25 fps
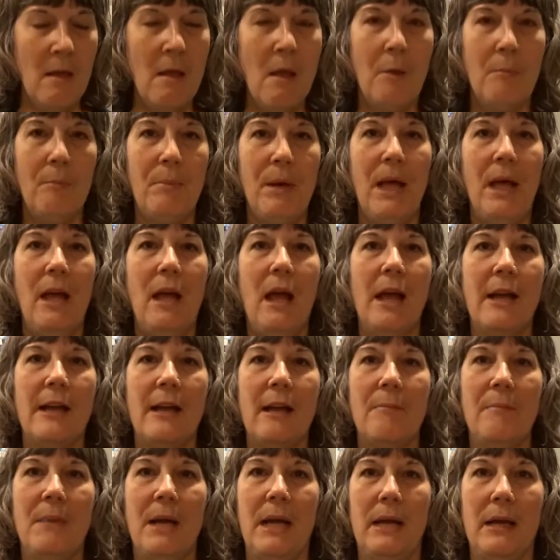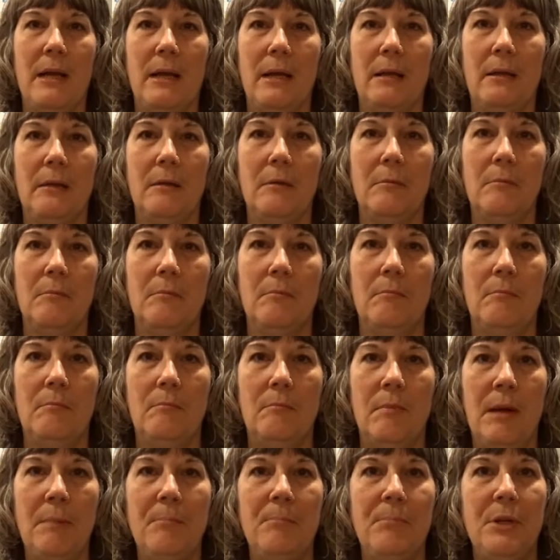But I got my
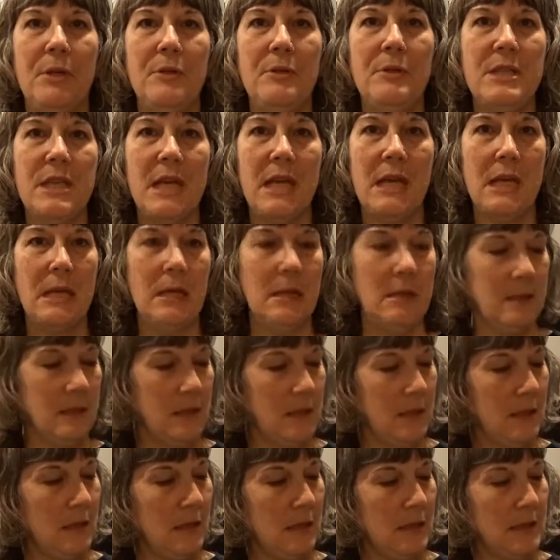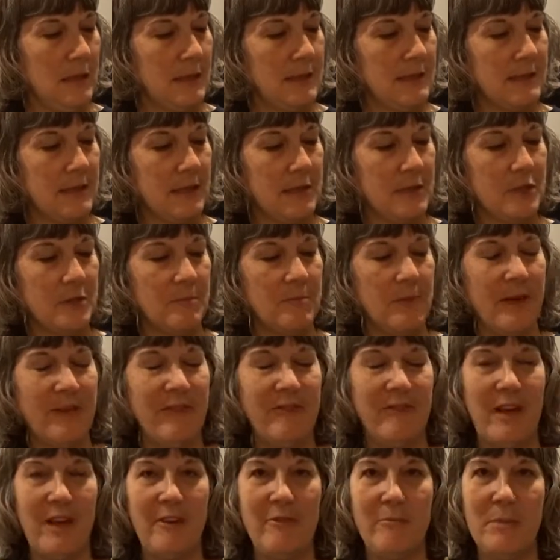blue done in the center, my
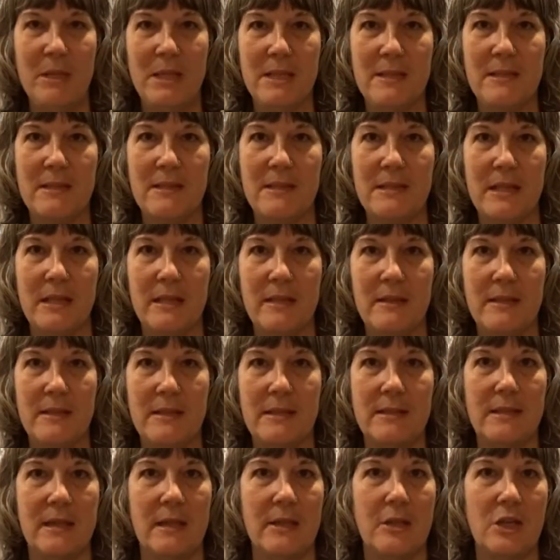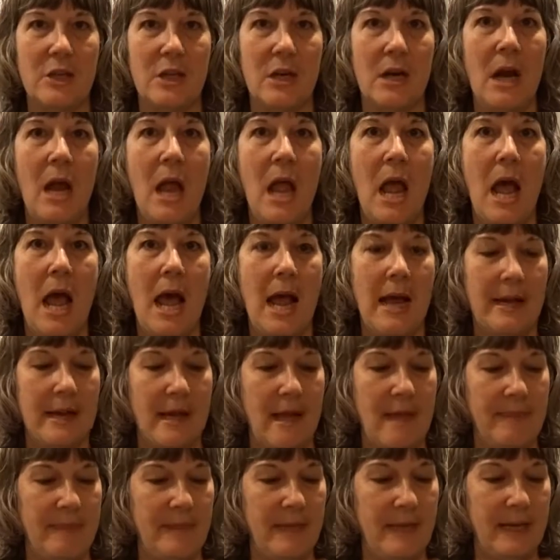5 pieces done in the center. I
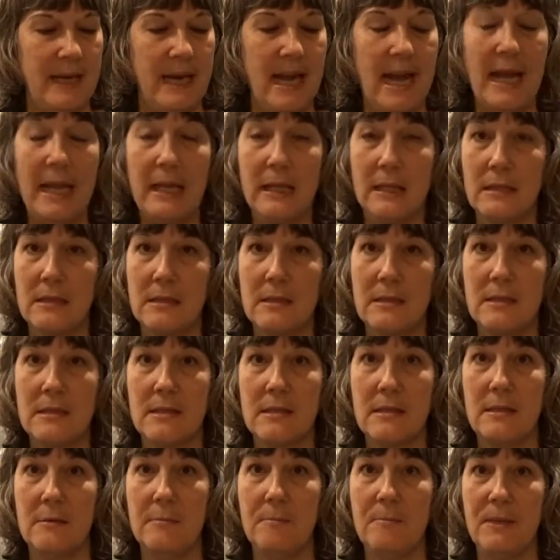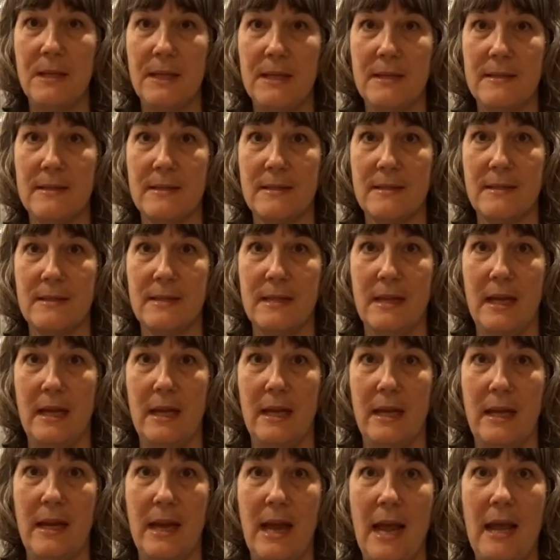got the next pieces
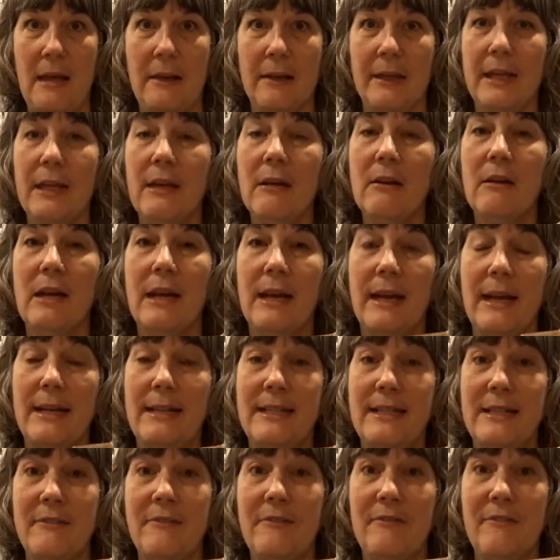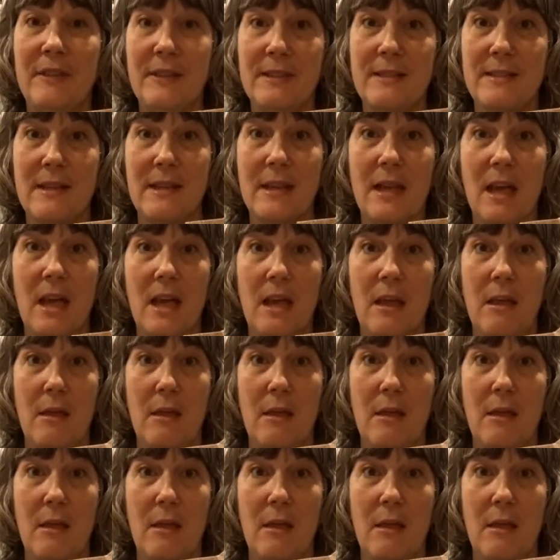done out here and I did fussy cut